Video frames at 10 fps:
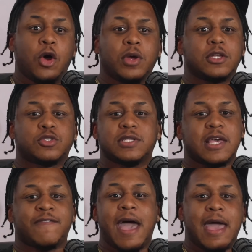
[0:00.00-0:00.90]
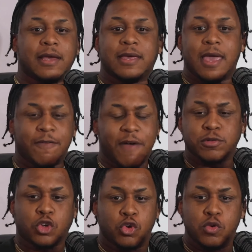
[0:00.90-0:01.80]
Don't get it twisted. If I had a, if I
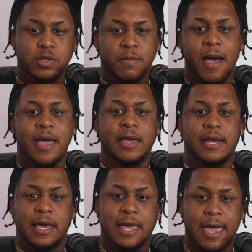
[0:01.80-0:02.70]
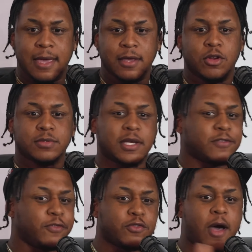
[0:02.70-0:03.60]
was cool with somebody and they gay, you know what I'm saying? Because
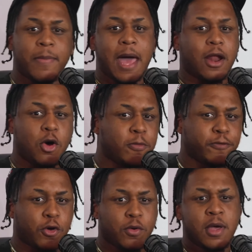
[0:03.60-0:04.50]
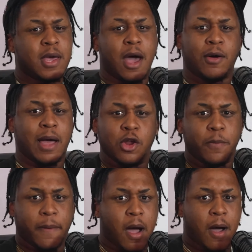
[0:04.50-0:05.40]
first of all, I'm not a homophobe. I don't got no
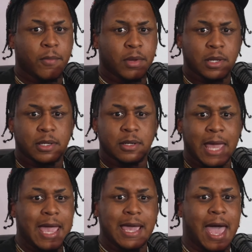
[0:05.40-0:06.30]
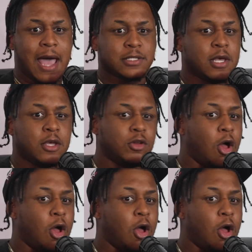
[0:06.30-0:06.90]
problem with gay guys. Yeah.